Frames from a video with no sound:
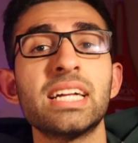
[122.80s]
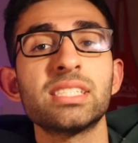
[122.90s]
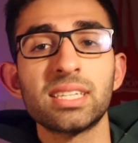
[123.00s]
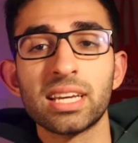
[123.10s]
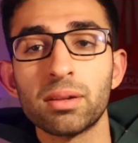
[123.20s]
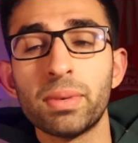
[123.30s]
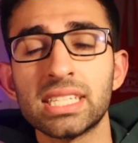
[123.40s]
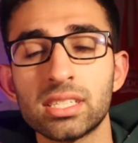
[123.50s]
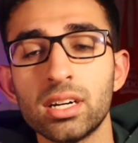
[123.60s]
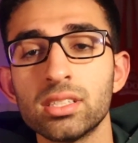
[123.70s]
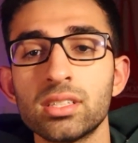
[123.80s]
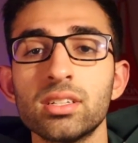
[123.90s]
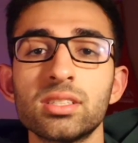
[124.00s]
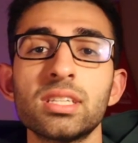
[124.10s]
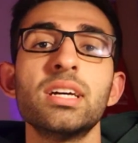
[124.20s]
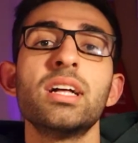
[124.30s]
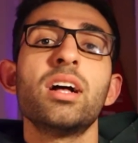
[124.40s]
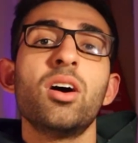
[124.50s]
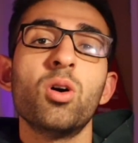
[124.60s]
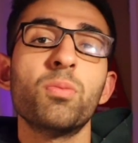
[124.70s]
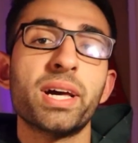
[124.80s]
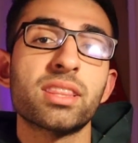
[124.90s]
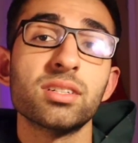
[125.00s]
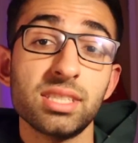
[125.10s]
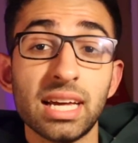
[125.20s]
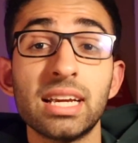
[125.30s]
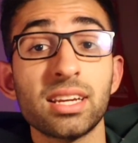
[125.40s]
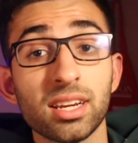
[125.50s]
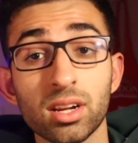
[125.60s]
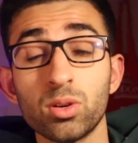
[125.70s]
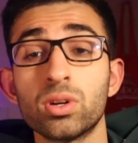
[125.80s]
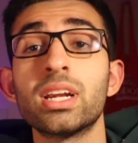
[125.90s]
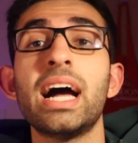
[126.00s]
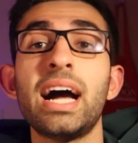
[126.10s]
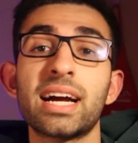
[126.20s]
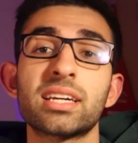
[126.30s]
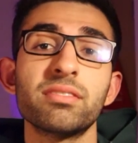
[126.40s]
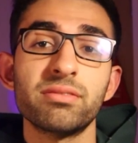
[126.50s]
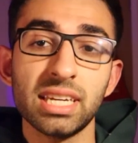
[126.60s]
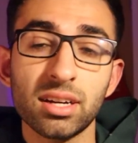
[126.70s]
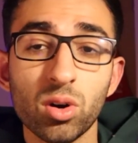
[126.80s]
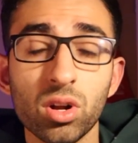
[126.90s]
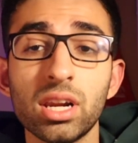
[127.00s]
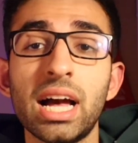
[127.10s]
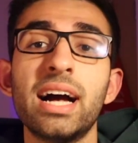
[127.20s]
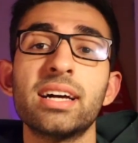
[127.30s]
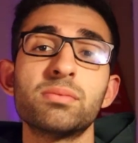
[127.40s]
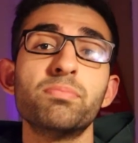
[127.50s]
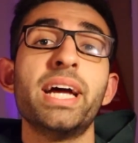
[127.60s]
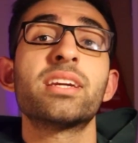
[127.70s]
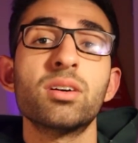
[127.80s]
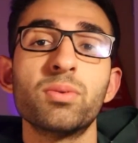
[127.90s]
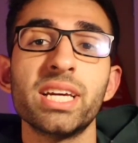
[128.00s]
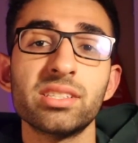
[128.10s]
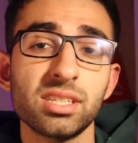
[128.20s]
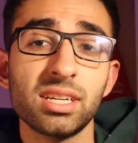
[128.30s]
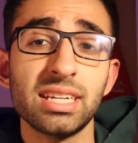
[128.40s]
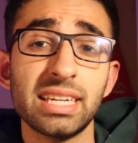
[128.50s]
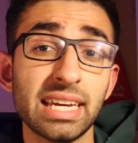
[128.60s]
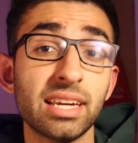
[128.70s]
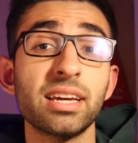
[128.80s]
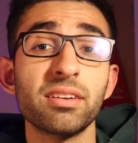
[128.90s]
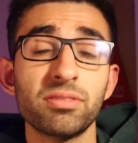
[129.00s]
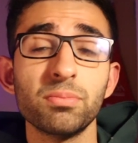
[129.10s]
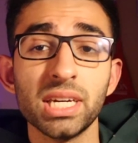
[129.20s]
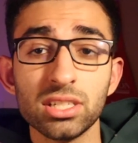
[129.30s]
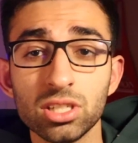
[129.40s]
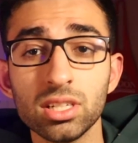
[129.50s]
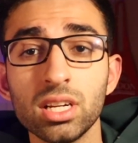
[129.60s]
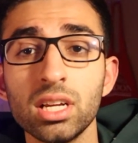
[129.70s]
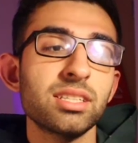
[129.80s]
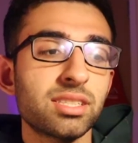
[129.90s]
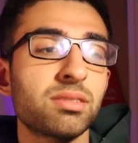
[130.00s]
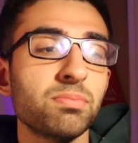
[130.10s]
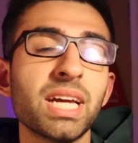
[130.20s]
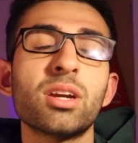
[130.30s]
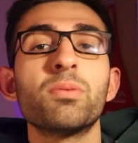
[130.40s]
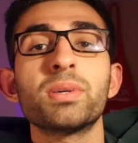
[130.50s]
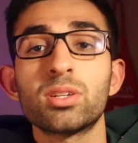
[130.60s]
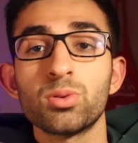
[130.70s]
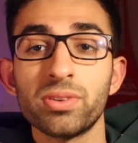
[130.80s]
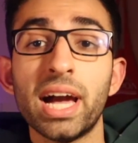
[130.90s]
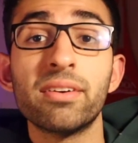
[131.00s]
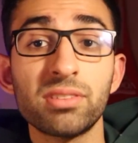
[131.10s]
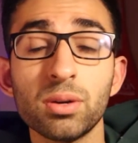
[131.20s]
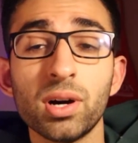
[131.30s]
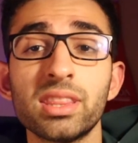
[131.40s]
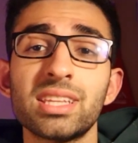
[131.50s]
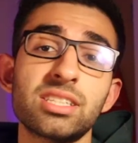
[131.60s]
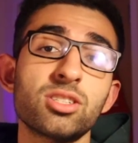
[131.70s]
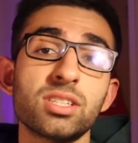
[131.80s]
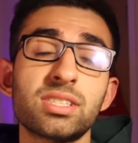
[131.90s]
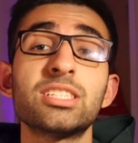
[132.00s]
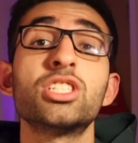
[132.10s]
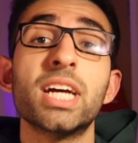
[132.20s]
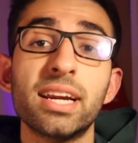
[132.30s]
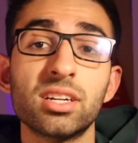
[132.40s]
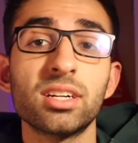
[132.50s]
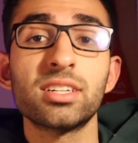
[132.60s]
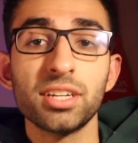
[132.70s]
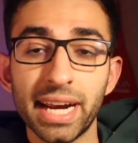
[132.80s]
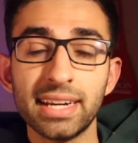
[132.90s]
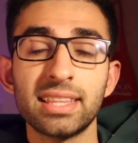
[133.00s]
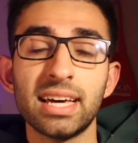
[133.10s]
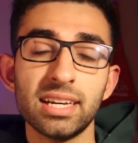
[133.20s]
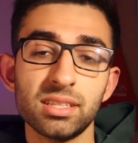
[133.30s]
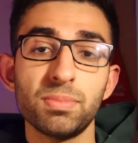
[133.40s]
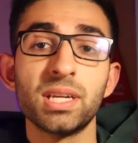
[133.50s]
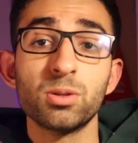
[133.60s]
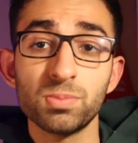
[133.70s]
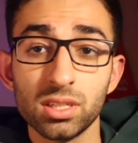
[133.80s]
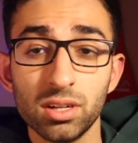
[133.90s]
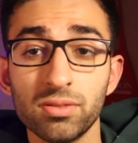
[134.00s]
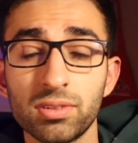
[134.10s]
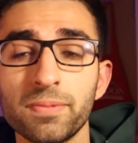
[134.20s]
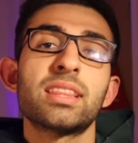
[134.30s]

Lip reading: and single best answers, or methods that include active recall as better ways to retain information. This may not be true for everyone, this is just a general trend that has been observed.